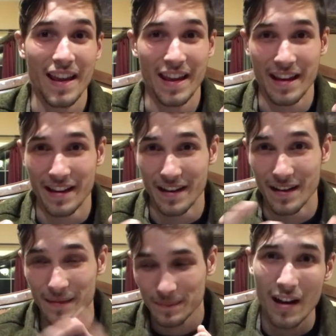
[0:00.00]
and
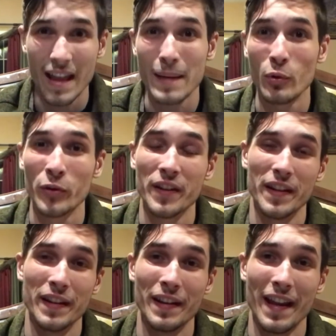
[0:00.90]

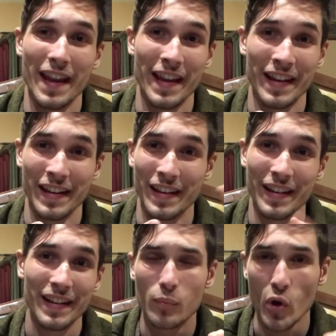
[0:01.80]
Ableton and
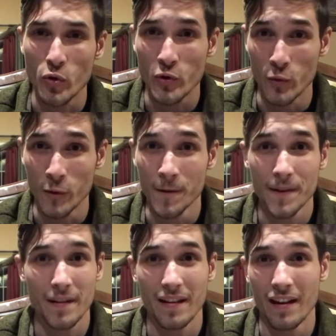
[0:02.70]
Pro
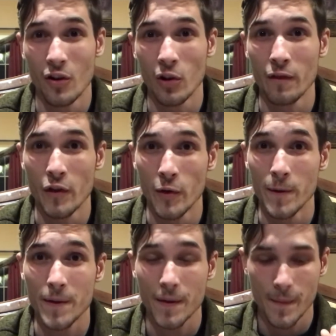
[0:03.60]
Tools and all of
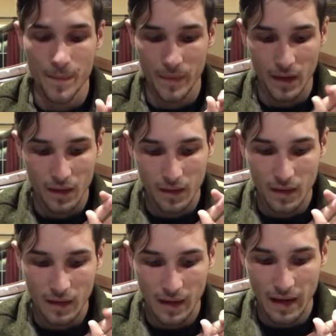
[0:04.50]
those.
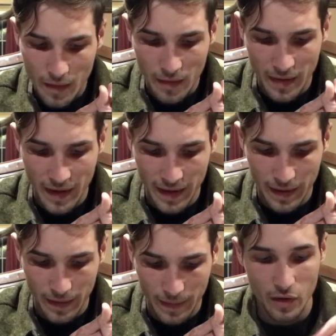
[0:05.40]

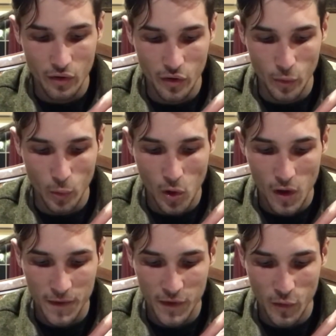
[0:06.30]
Then there will
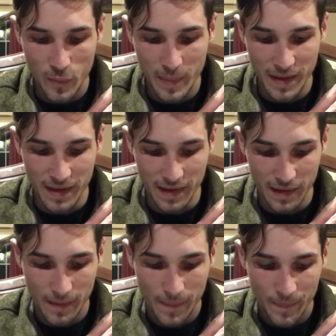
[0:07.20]
also
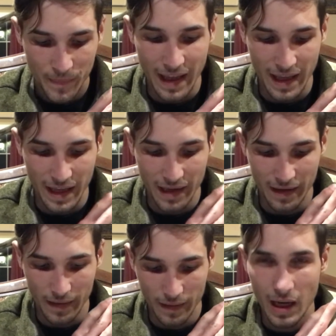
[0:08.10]
be
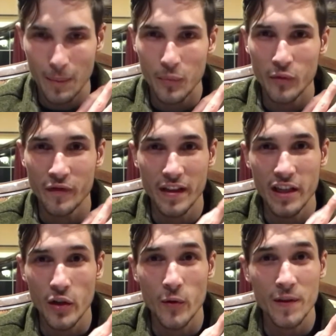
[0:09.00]
a couple
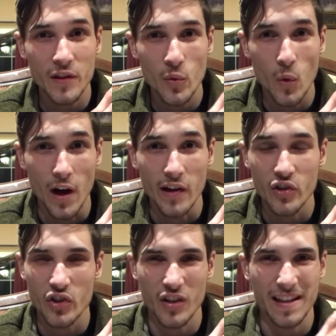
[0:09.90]
videos to
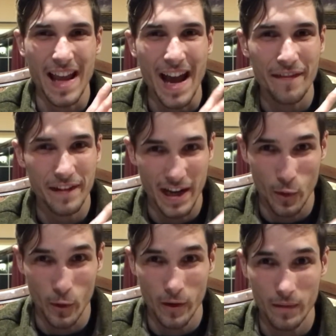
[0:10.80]
watch, just a half an
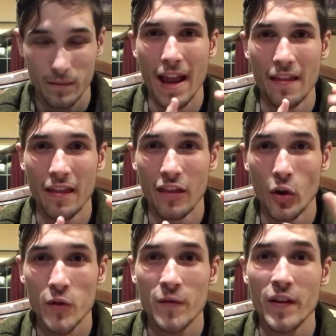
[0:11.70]
hour, and
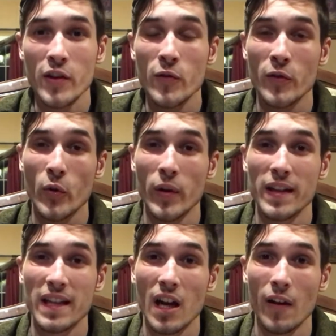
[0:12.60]
those videos are going
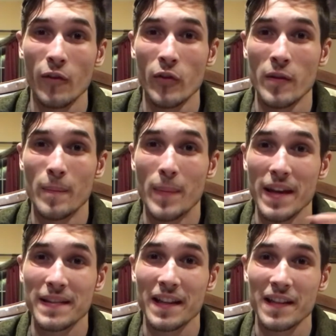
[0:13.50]
to cover the
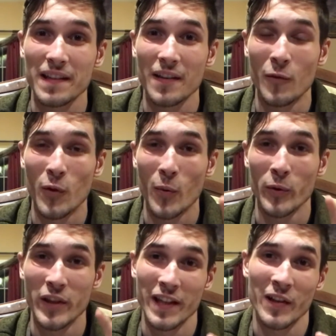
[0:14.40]
basics of what
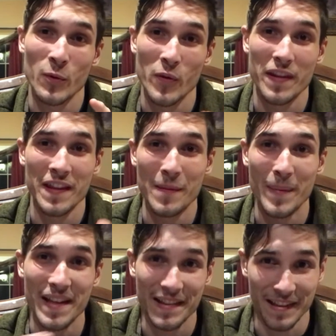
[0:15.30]
we're dealing with in the
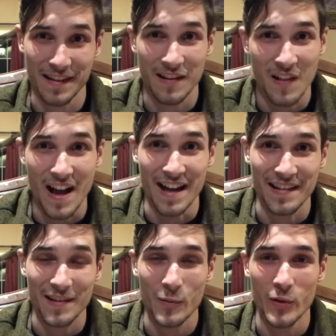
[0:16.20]
basics
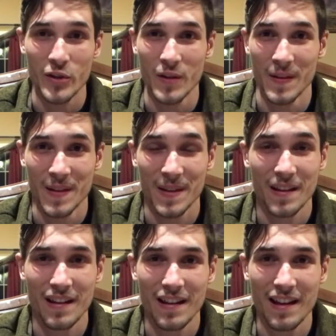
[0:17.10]
class, which is
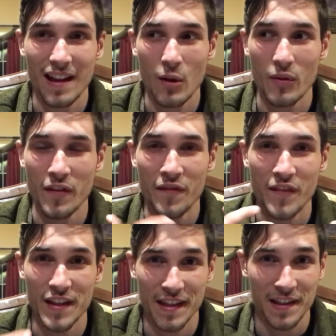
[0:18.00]
the
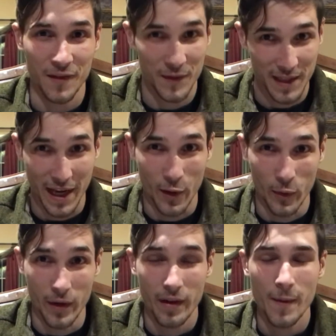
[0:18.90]
physics of
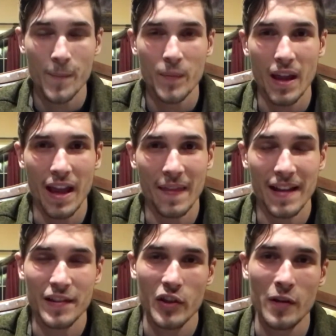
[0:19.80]
sound, and
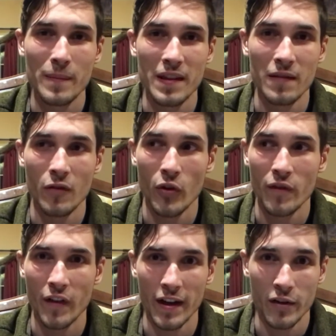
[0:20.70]
that's going to be very
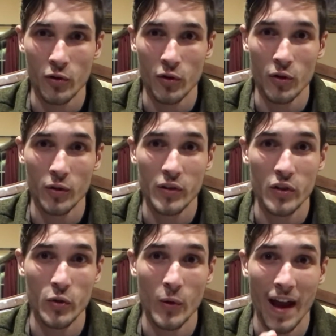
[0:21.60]
vital
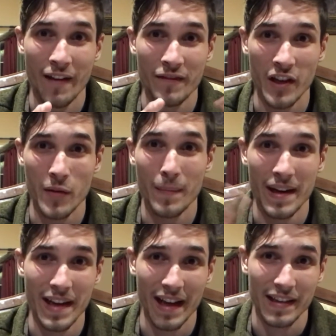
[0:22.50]
to have done
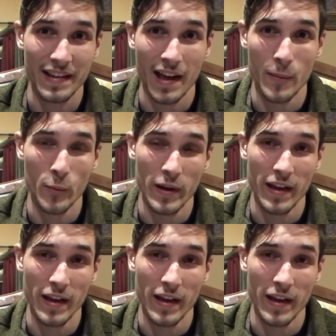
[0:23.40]
by next time we